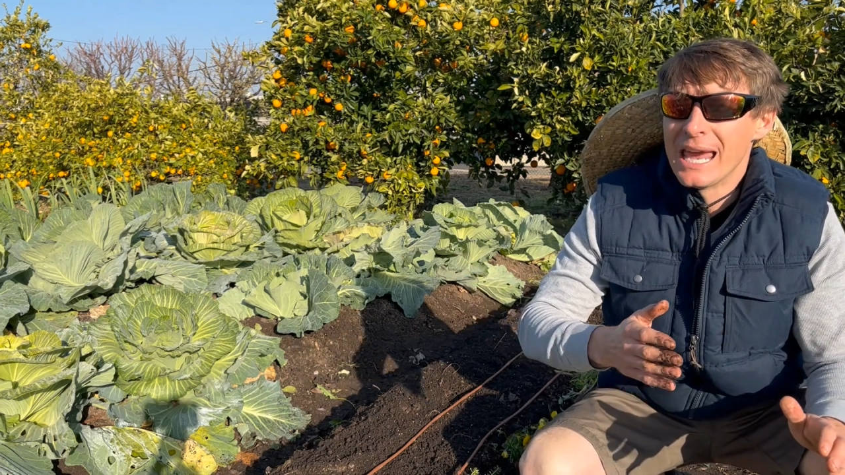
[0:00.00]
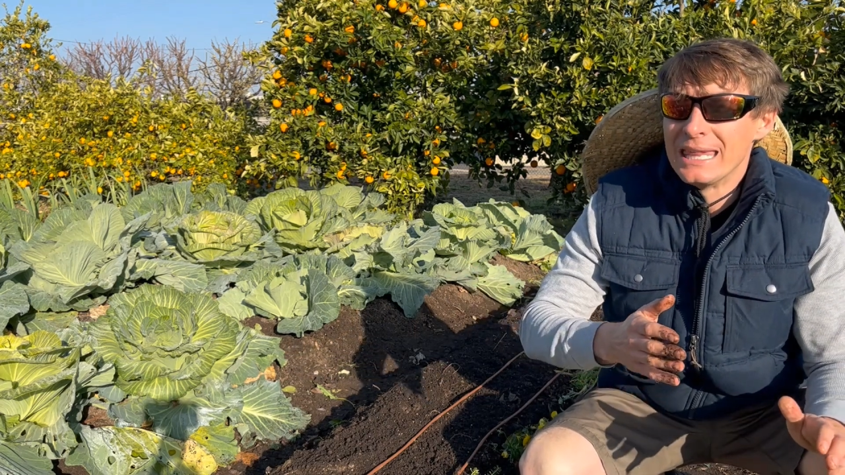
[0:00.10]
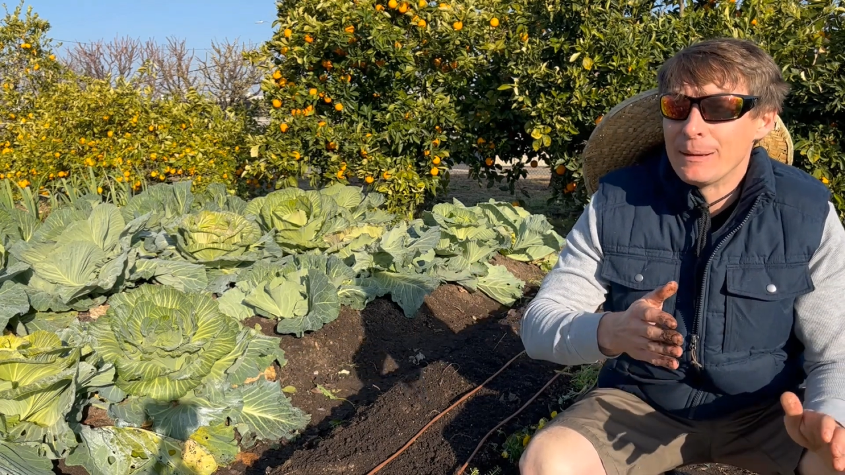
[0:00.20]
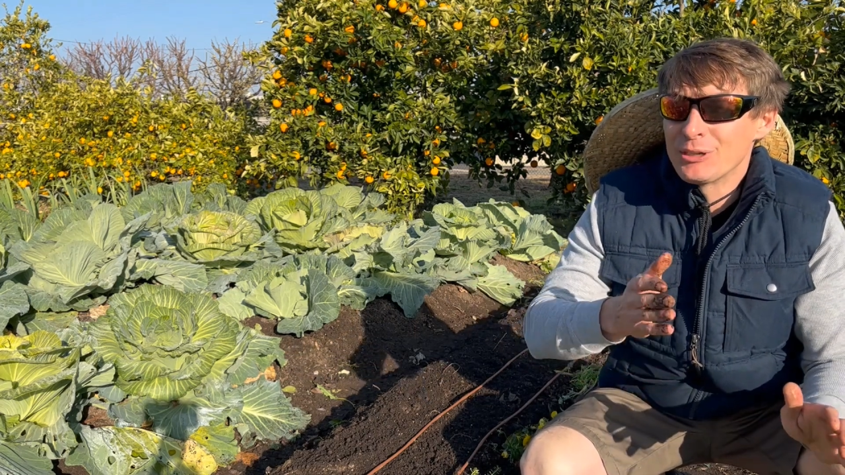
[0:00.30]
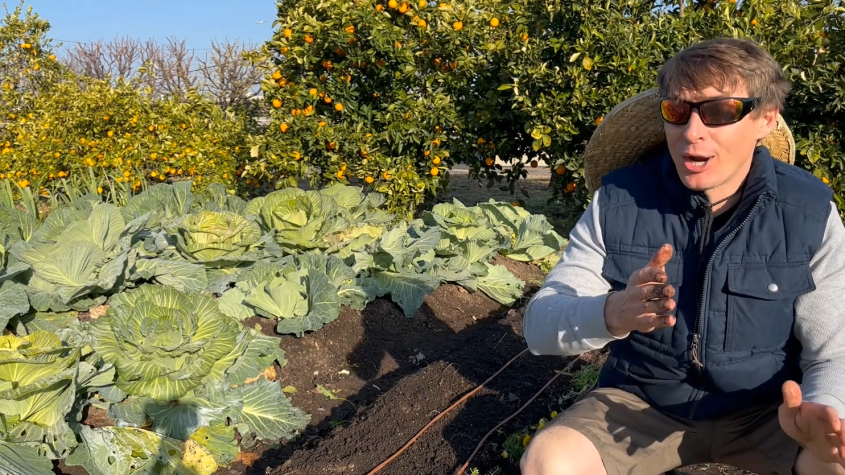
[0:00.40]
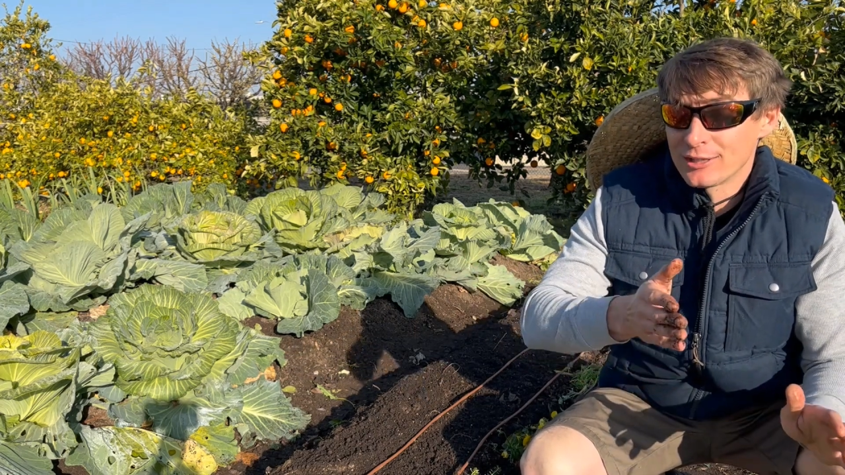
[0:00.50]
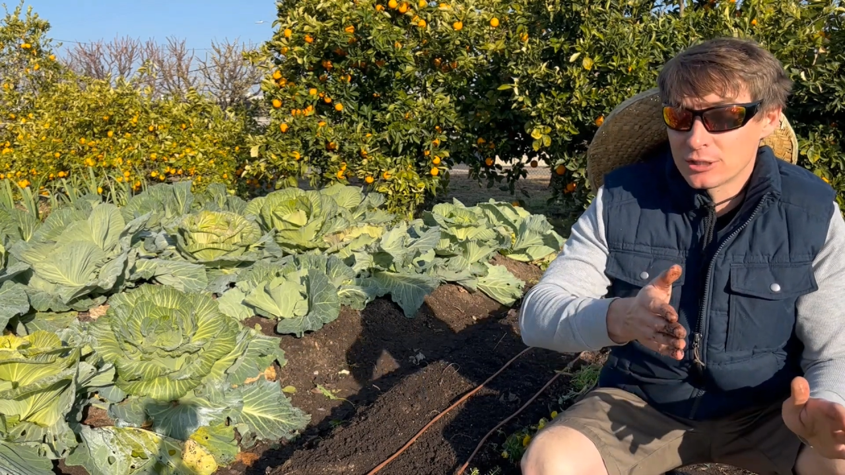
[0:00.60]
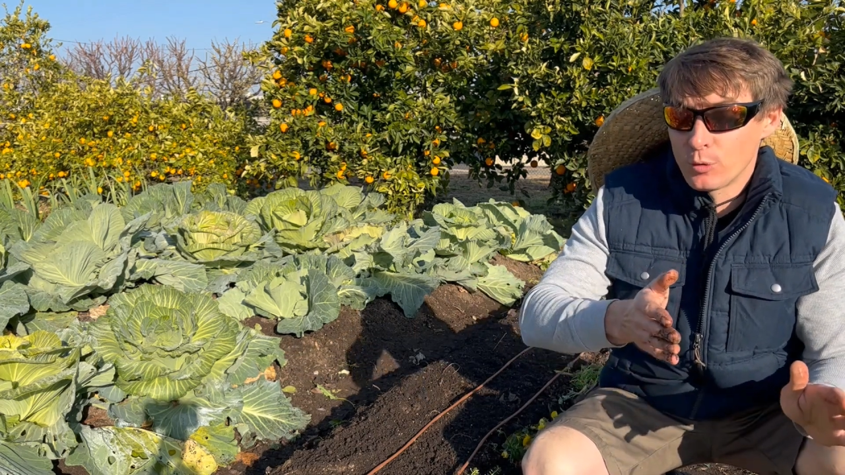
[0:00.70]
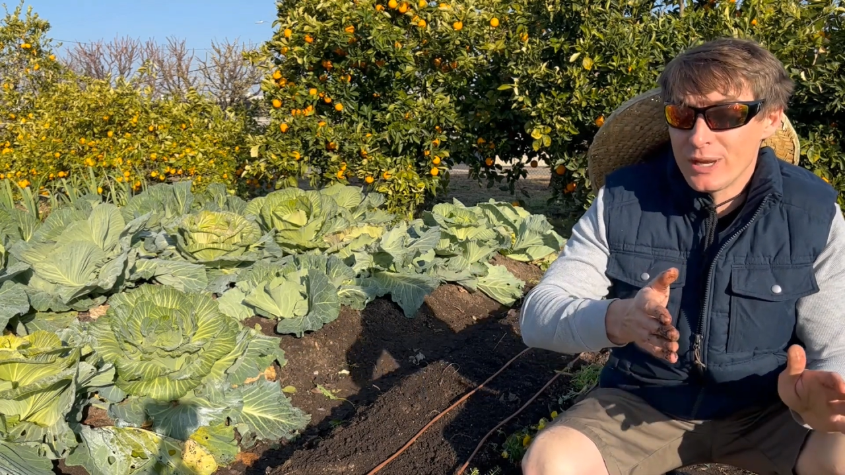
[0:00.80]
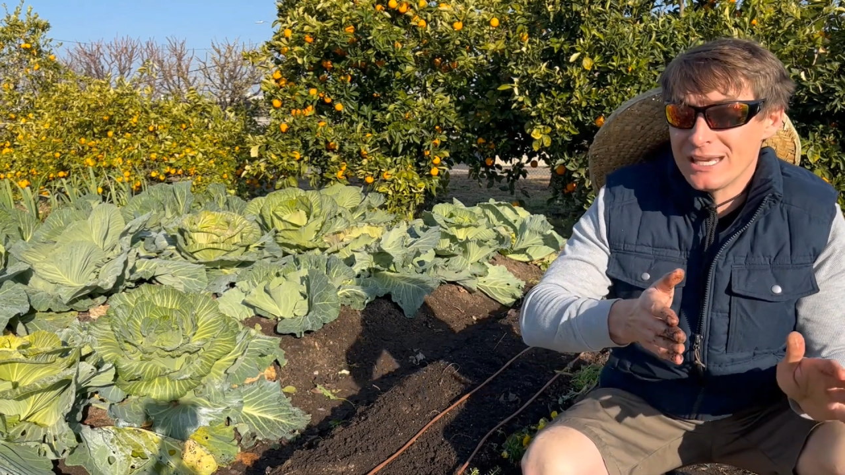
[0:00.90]
And then we try to
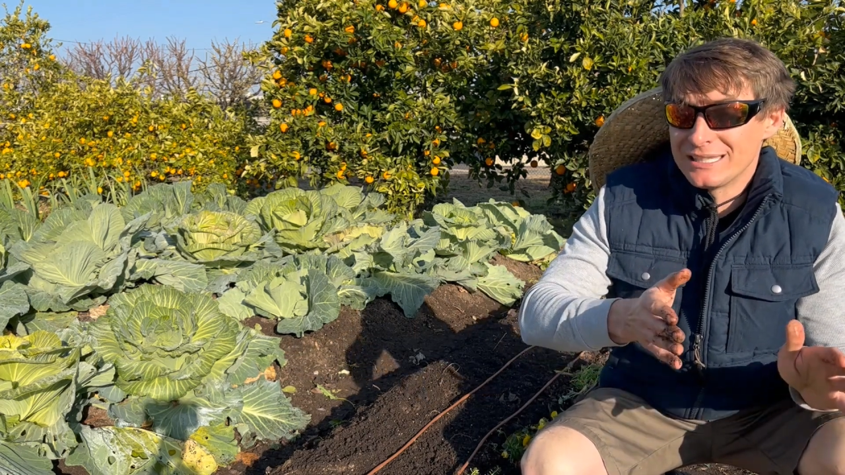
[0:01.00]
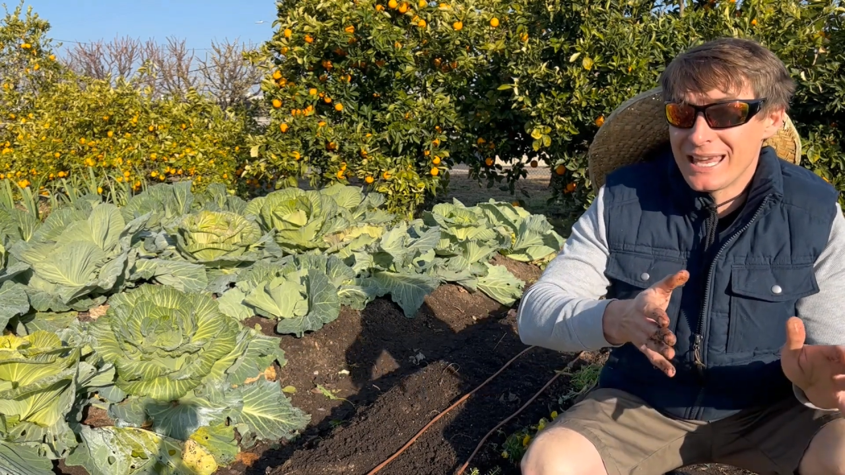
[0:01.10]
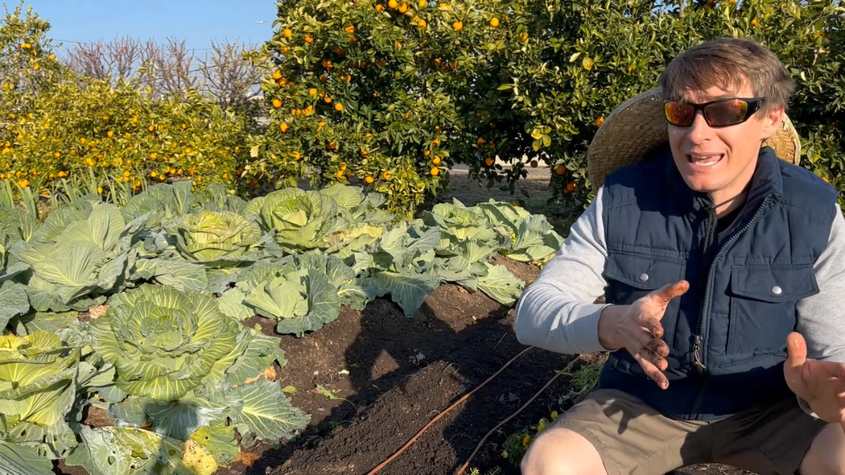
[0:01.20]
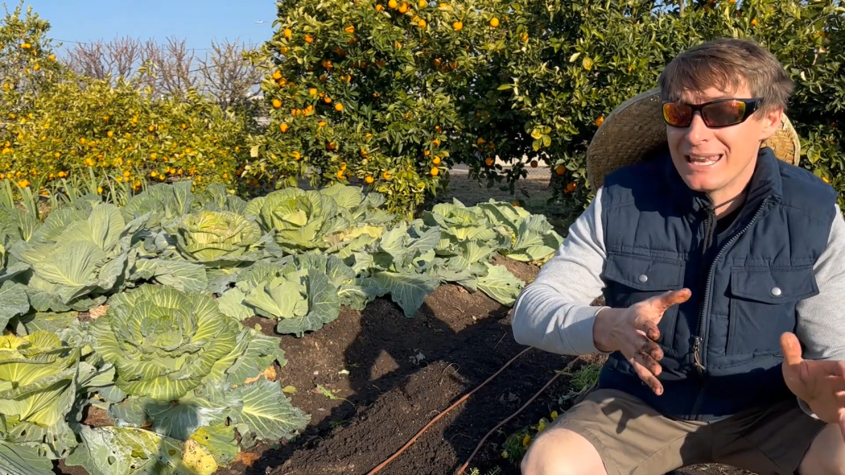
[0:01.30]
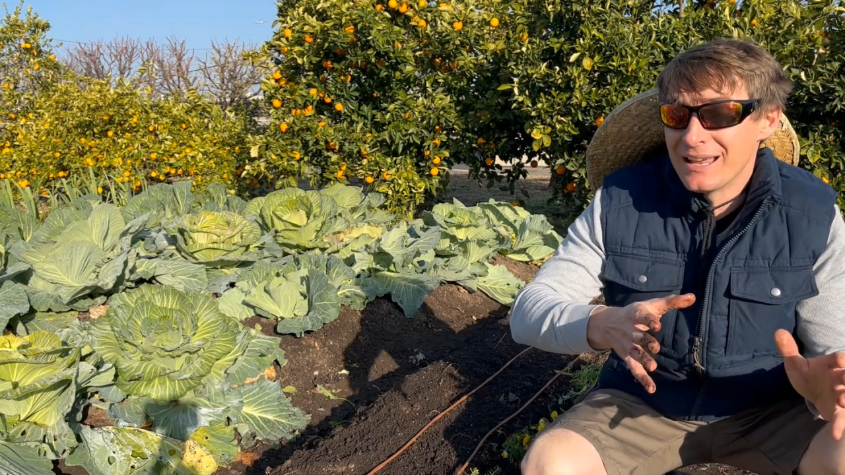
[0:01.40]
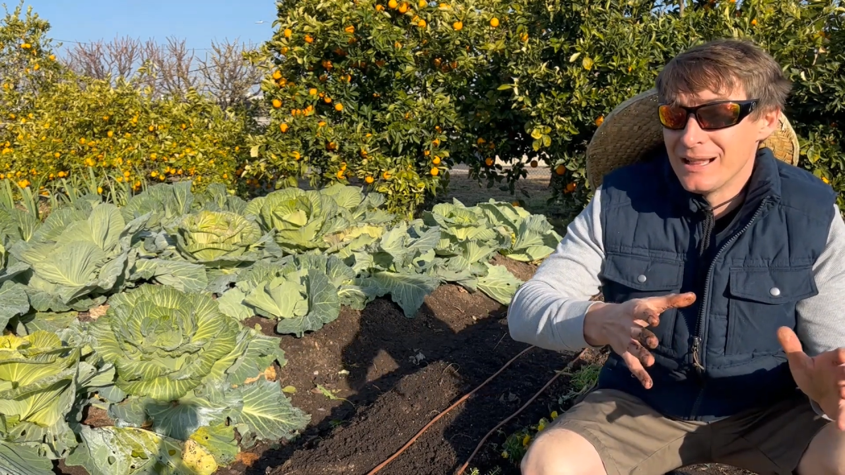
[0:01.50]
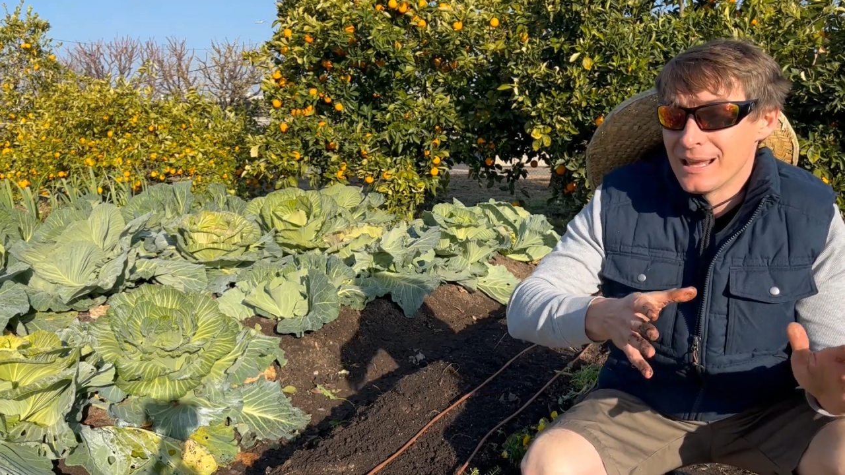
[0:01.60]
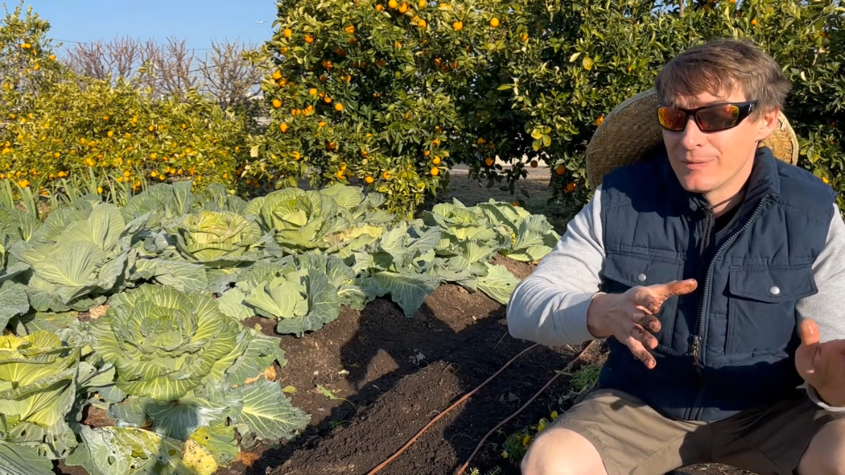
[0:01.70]
squeeze in